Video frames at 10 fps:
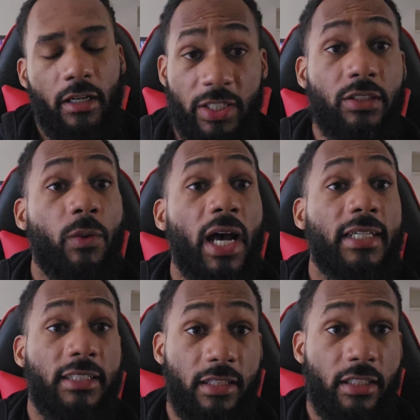The reason why
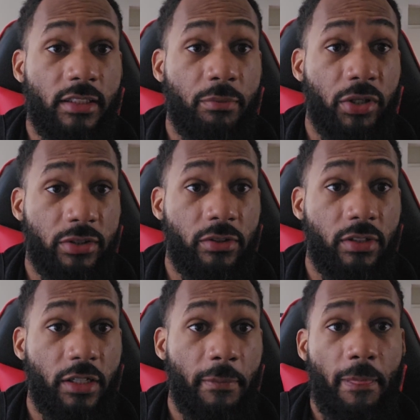I did this
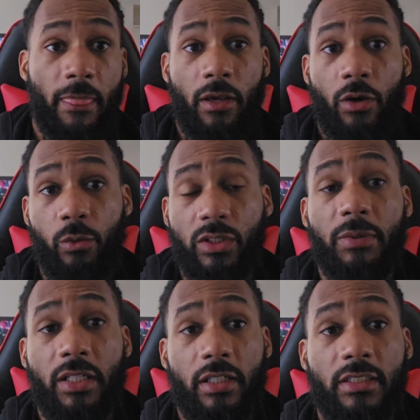personally was
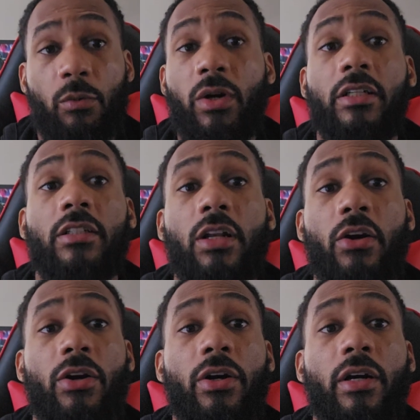because I wanted to
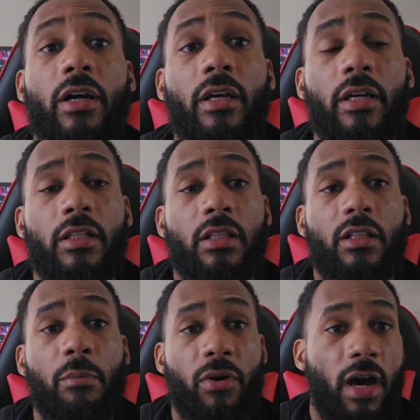learn
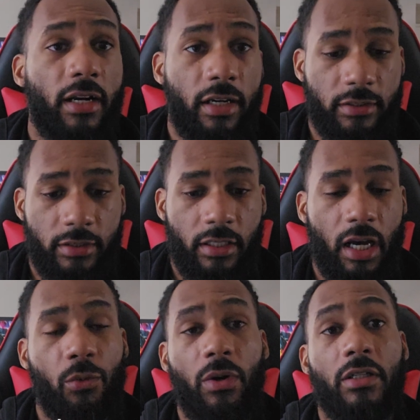the products.
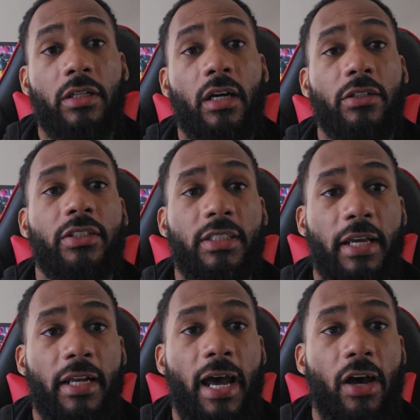I wanted to
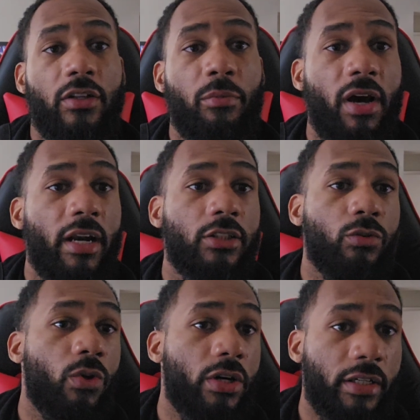understand how the products
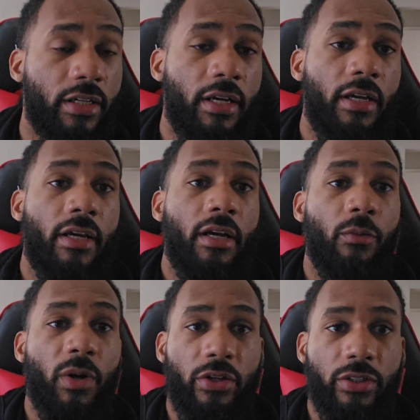work,
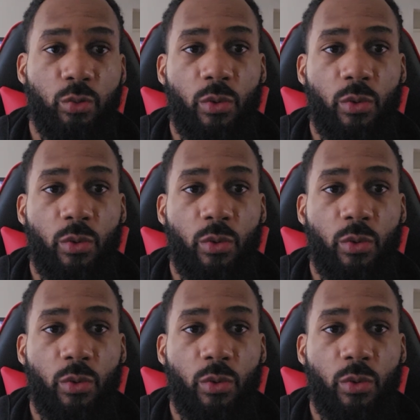whether it's